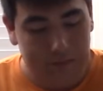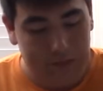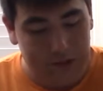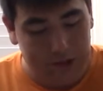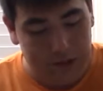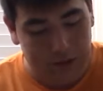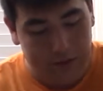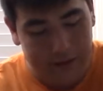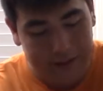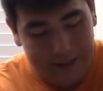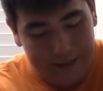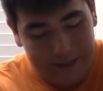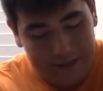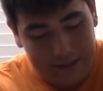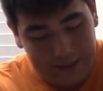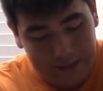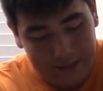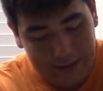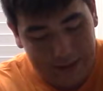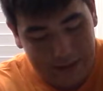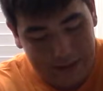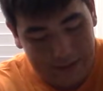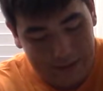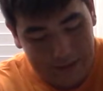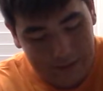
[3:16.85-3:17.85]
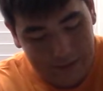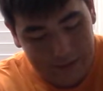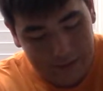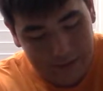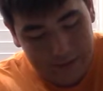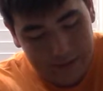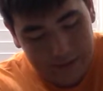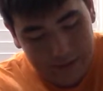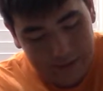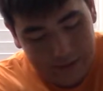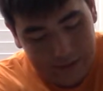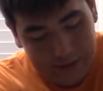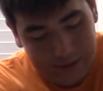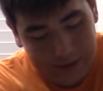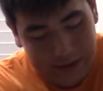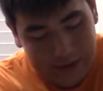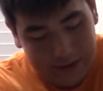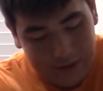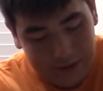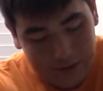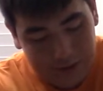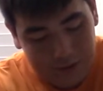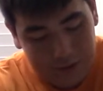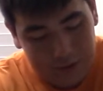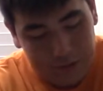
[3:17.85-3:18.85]
So I guess that I
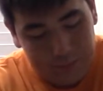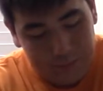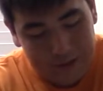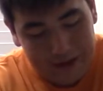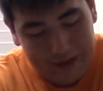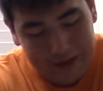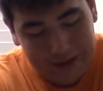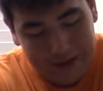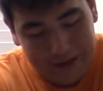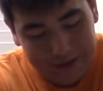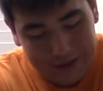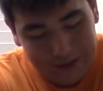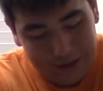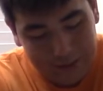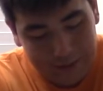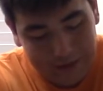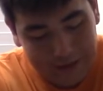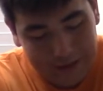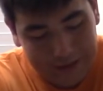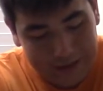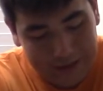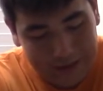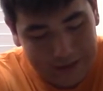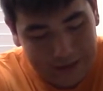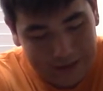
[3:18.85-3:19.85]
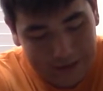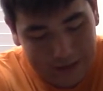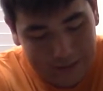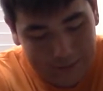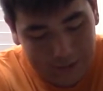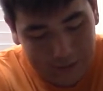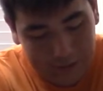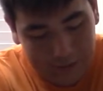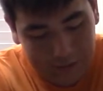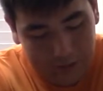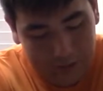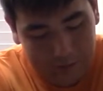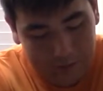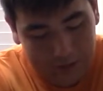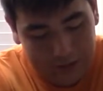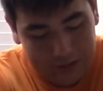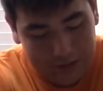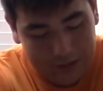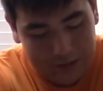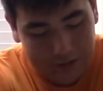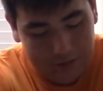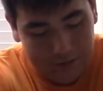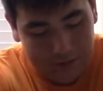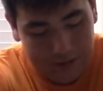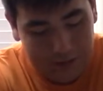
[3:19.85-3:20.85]
can use my hands for this because I'm the only one that's
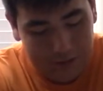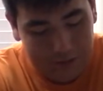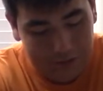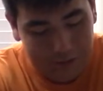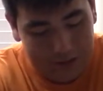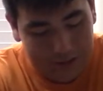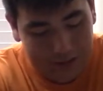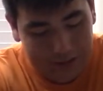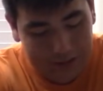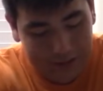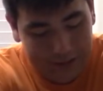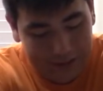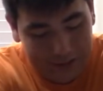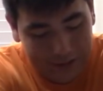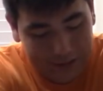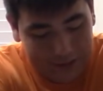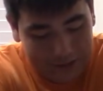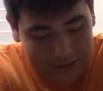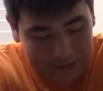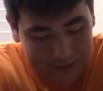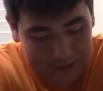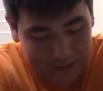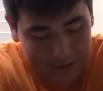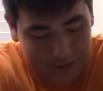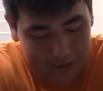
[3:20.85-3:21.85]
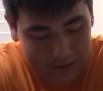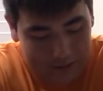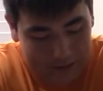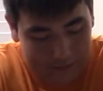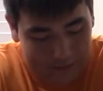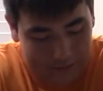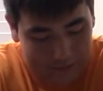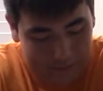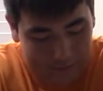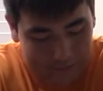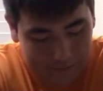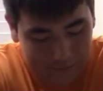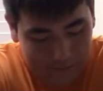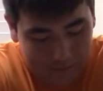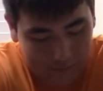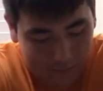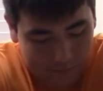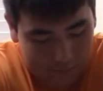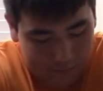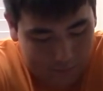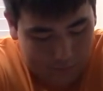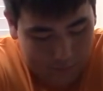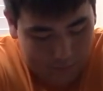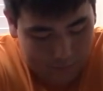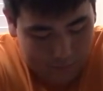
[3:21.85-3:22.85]
going to be using this.
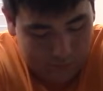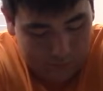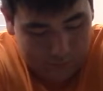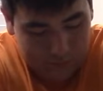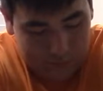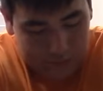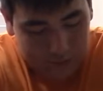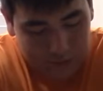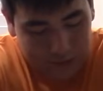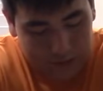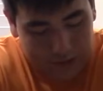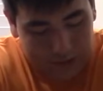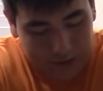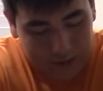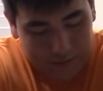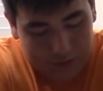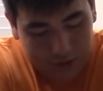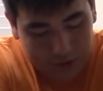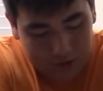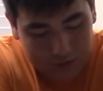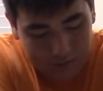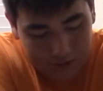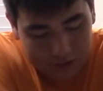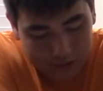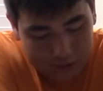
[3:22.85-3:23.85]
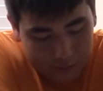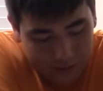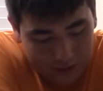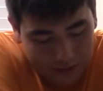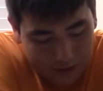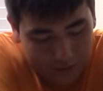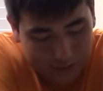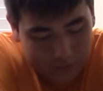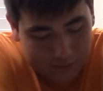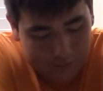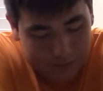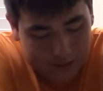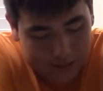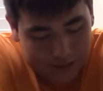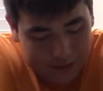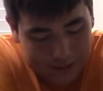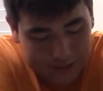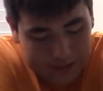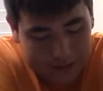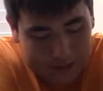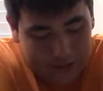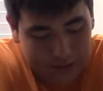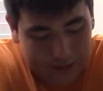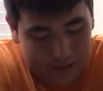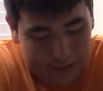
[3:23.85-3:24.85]
See how much of this we can combine
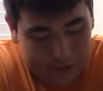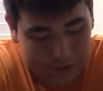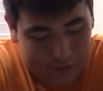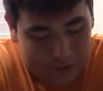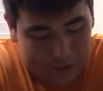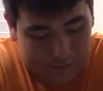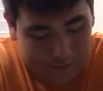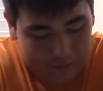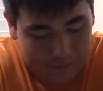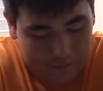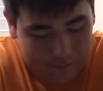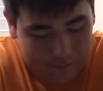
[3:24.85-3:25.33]
together.